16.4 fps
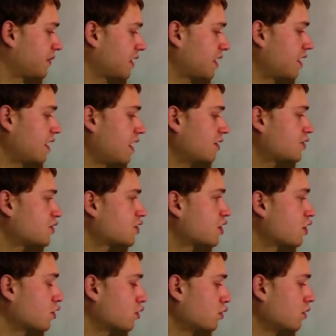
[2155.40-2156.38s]
And
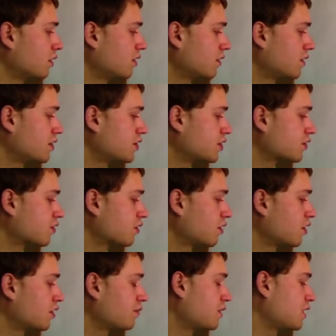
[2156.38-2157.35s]
so this is
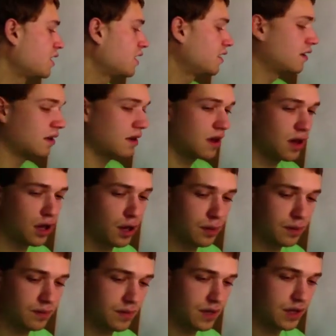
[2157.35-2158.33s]
going to be
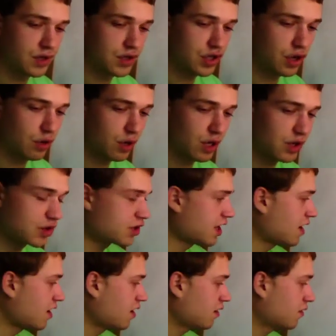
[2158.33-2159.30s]
showing
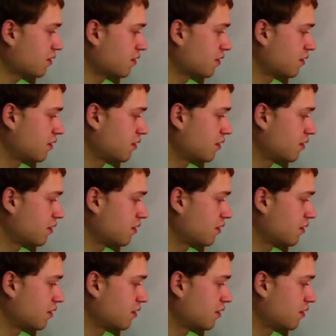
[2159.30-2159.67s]
south,